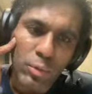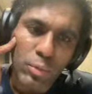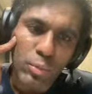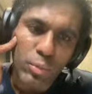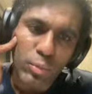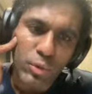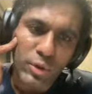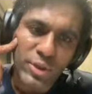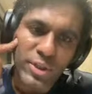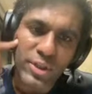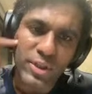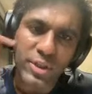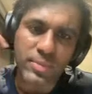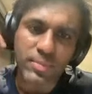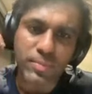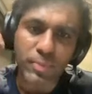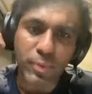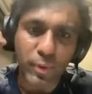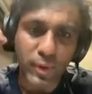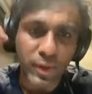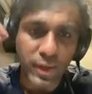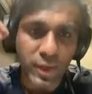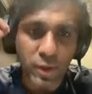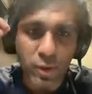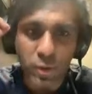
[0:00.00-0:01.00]
which is
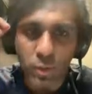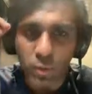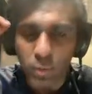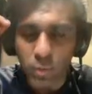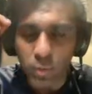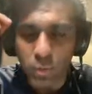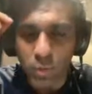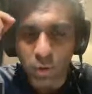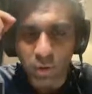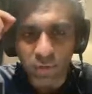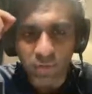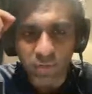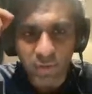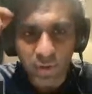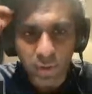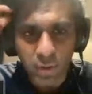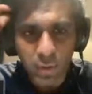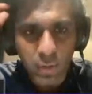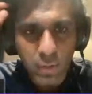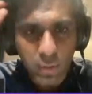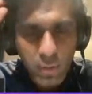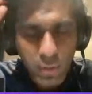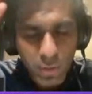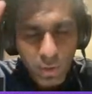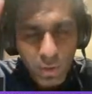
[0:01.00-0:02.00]
pretty cool of it.
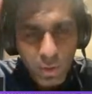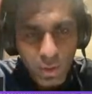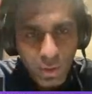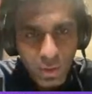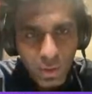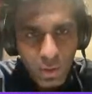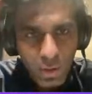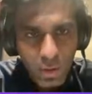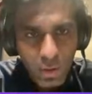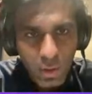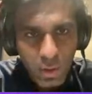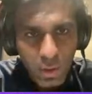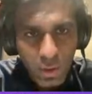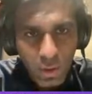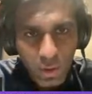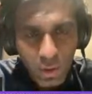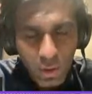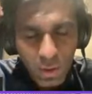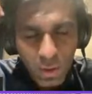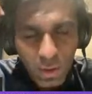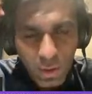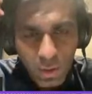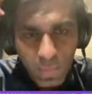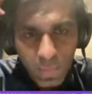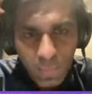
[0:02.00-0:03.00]

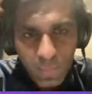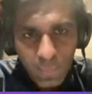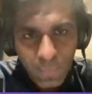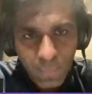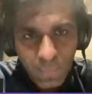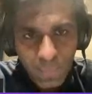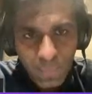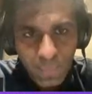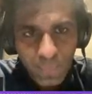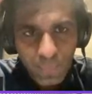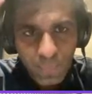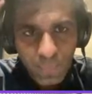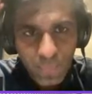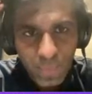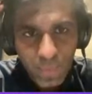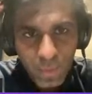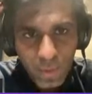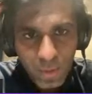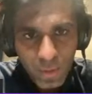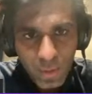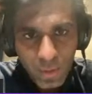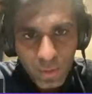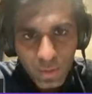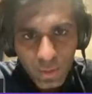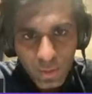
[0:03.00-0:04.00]
Um,
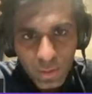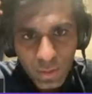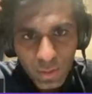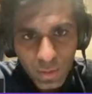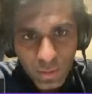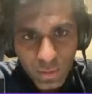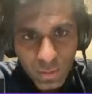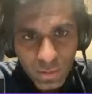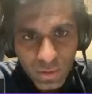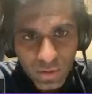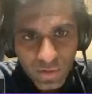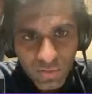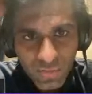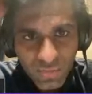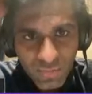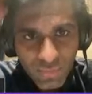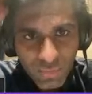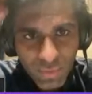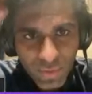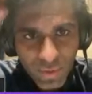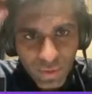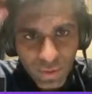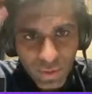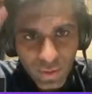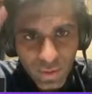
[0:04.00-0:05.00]
so if
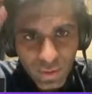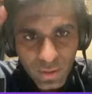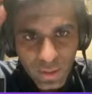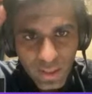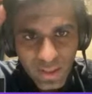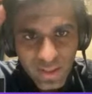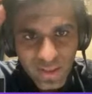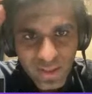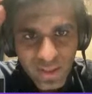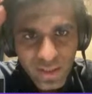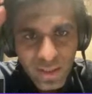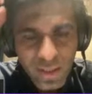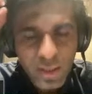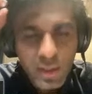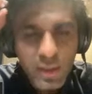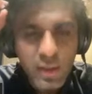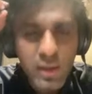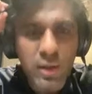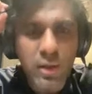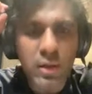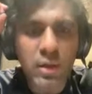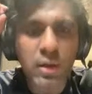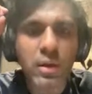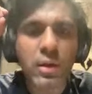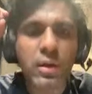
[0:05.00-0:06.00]
we are getting
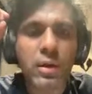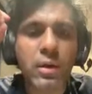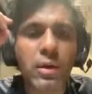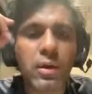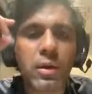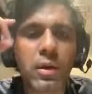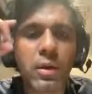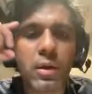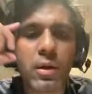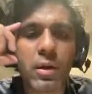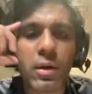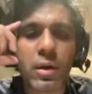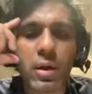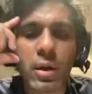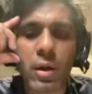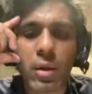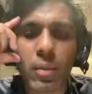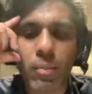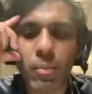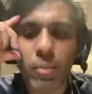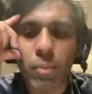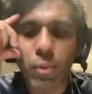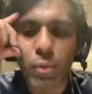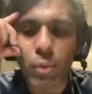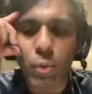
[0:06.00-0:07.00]

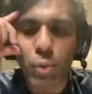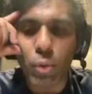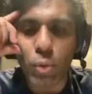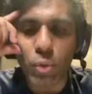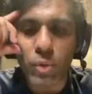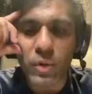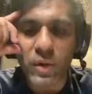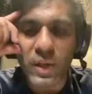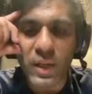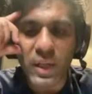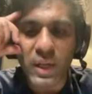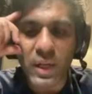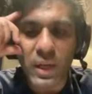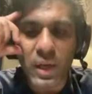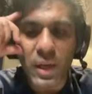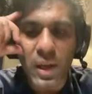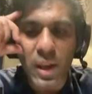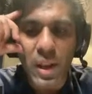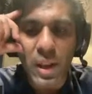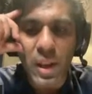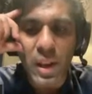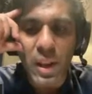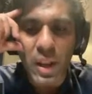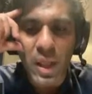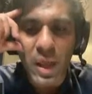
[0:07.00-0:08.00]
board
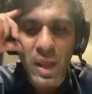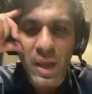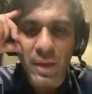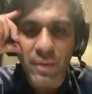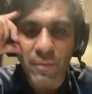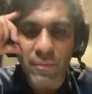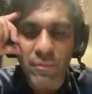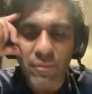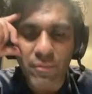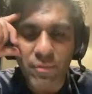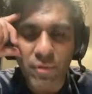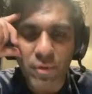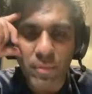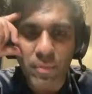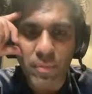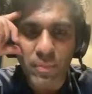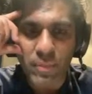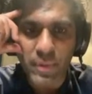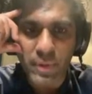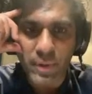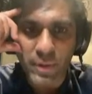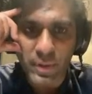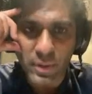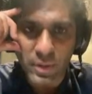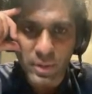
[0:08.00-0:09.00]
name from
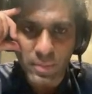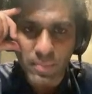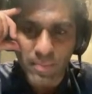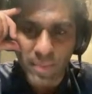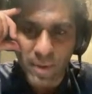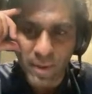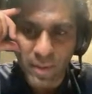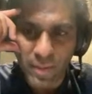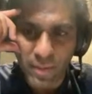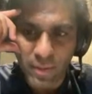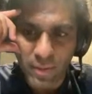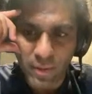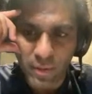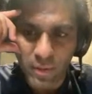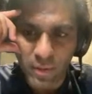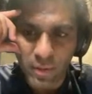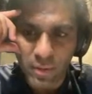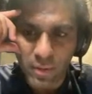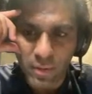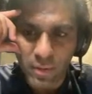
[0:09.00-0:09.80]
this method,